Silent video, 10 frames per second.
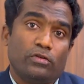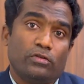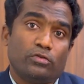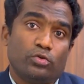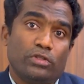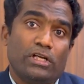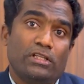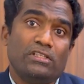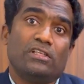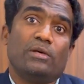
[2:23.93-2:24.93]
so that
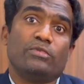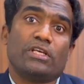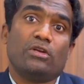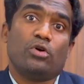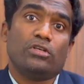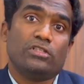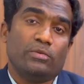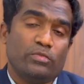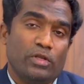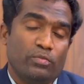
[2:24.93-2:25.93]
these lumps can cause
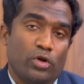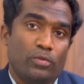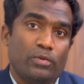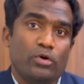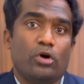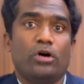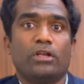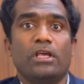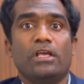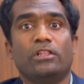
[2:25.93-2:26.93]
them the problem,
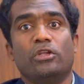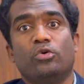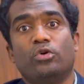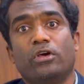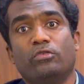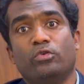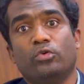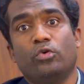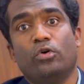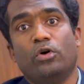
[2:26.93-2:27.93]
or they don't have
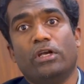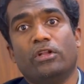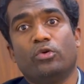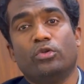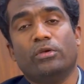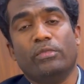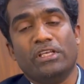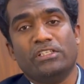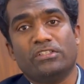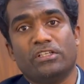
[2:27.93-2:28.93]
to undergo the
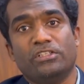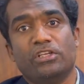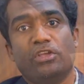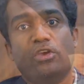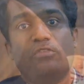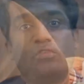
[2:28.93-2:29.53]
major surgery of